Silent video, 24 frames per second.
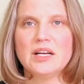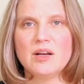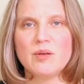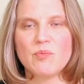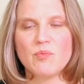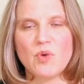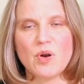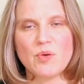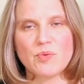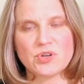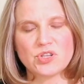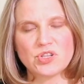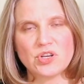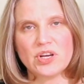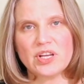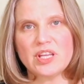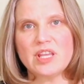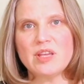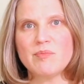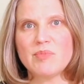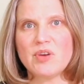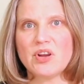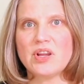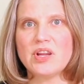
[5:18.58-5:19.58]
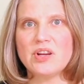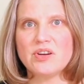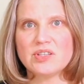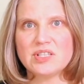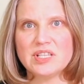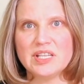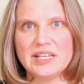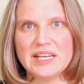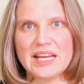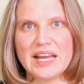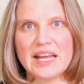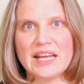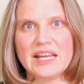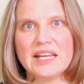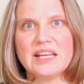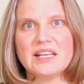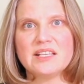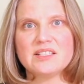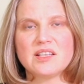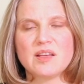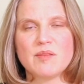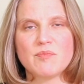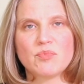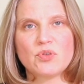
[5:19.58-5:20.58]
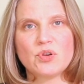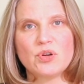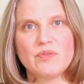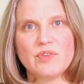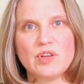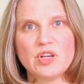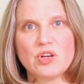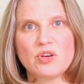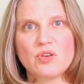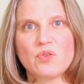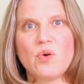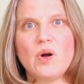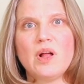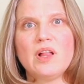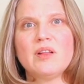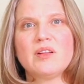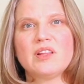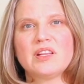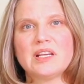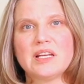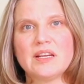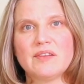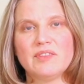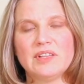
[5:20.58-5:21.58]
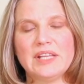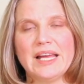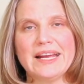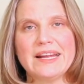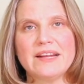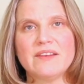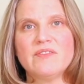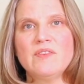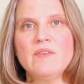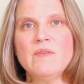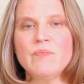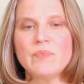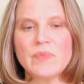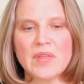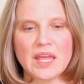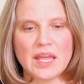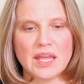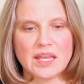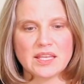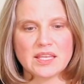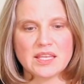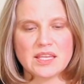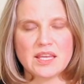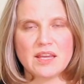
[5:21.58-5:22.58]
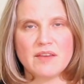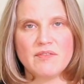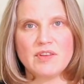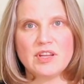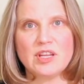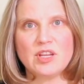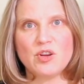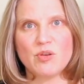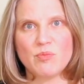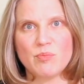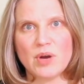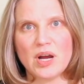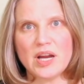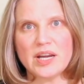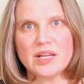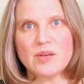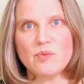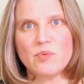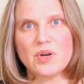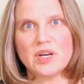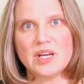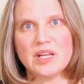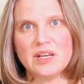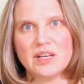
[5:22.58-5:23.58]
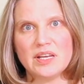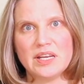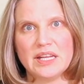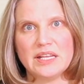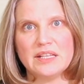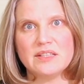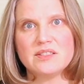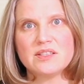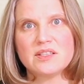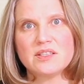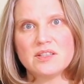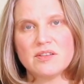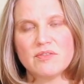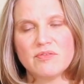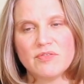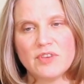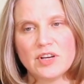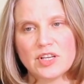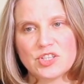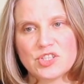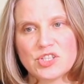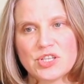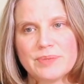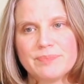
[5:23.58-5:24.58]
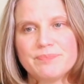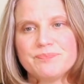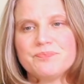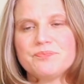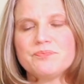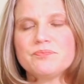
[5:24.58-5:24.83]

Um, what we're talking about here today is improving your quality of life and giving your body what it needs to function.